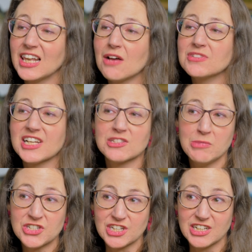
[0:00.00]
LoveTech's
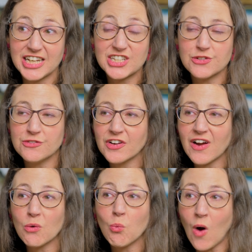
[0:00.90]
mission is to
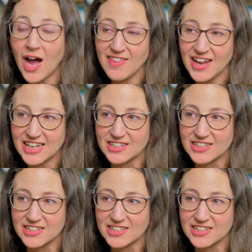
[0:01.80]
figure out why that